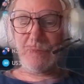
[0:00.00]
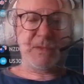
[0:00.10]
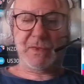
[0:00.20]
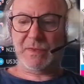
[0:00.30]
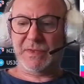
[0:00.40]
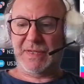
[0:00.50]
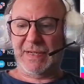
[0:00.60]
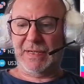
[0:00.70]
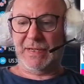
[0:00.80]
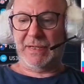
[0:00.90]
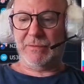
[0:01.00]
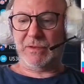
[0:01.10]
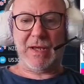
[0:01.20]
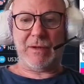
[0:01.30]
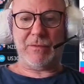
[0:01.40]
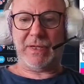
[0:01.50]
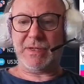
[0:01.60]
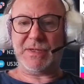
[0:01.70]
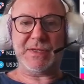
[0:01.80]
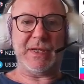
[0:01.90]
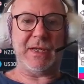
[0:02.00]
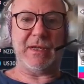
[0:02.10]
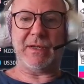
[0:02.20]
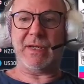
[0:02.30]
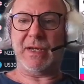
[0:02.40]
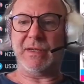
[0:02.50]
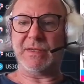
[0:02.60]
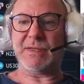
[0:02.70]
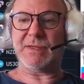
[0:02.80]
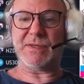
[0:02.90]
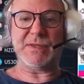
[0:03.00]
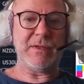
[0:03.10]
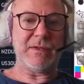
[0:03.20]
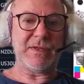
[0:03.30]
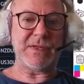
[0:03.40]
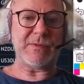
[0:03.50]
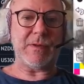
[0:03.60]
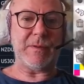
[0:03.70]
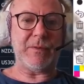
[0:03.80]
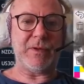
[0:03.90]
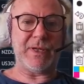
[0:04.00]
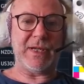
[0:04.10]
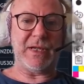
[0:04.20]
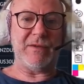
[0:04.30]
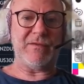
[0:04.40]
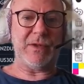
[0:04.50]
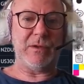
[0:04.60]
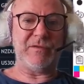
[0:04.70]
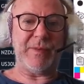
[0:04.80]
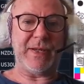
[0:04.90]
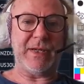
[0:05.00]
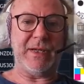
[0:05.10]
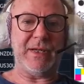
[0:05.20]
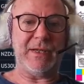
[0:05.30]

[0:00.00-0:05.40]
Daily, we can see, okay, this is where we want to get involved, back in here.